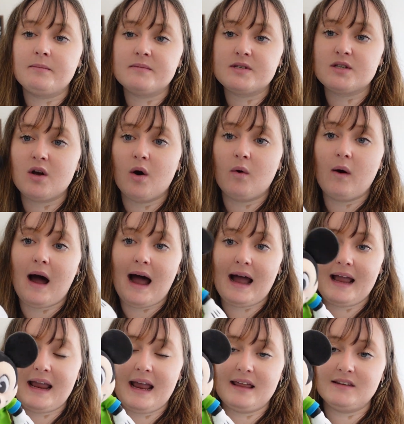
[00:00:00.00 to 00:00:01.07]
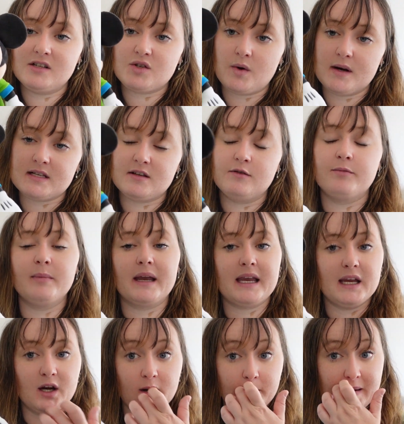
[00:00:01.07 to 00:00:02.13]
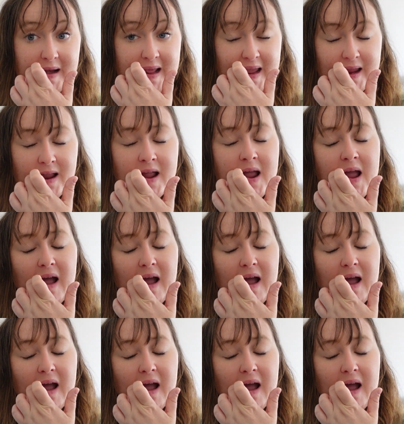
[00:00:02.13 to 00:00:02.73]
So I had the choice of Mickey or Minnie